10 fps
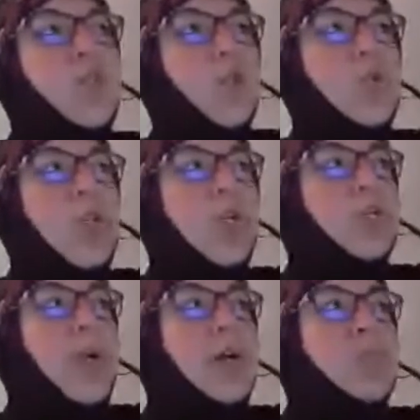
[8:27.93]
we should know
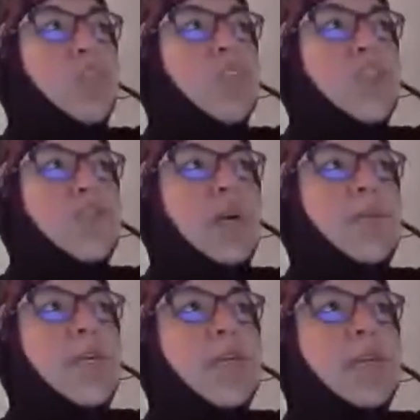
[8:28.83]
about Service
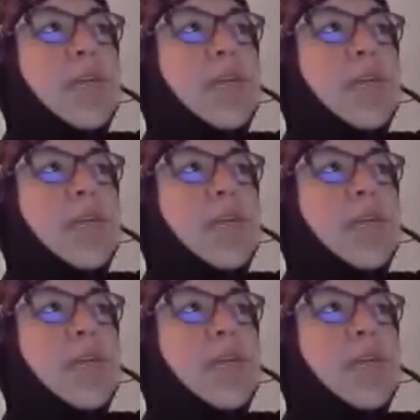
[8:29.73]
Fabric.